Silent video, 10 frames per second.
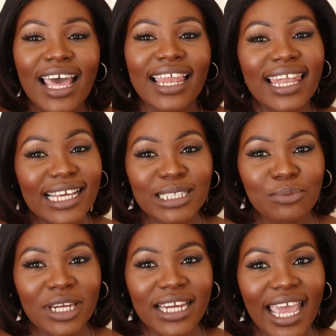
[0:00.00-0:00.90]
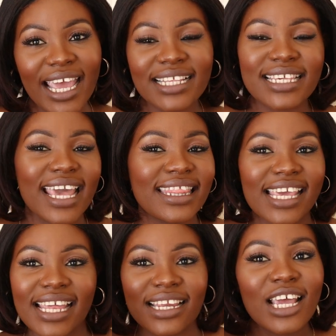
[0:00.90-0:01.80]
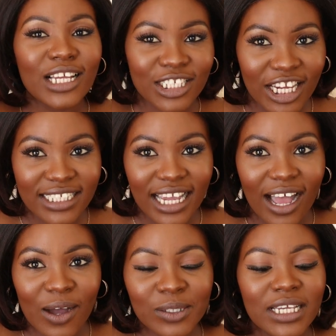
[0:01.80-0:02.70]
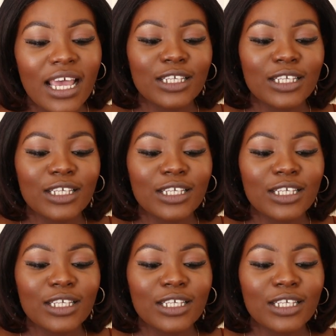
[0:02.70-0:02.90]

last minute ads and then checked out.